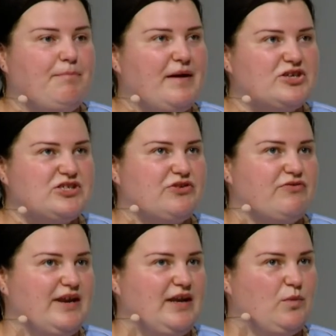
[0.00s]
many
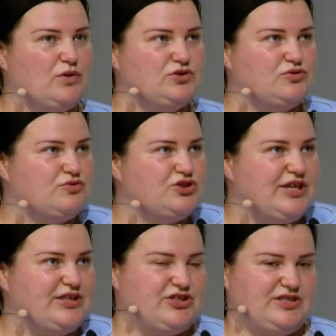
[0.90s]
persons really want to
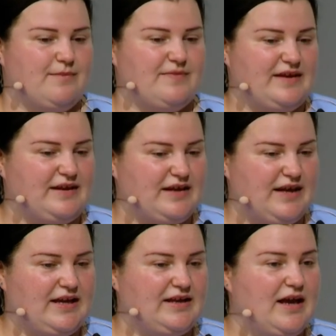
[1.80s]
change something,
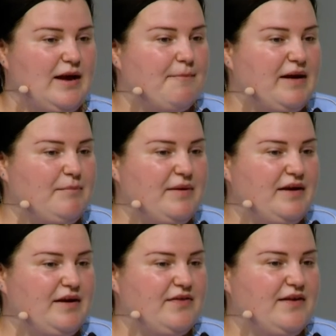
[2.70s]
and
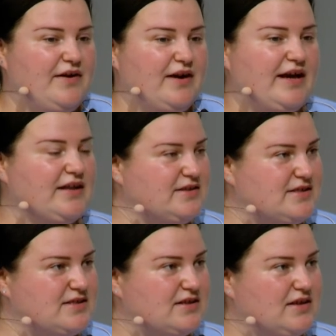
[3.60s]
maybe their
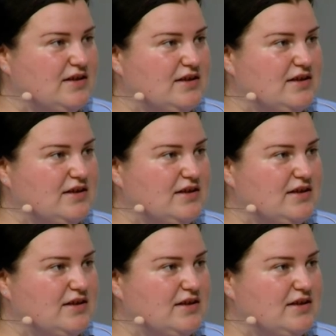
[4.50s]
health.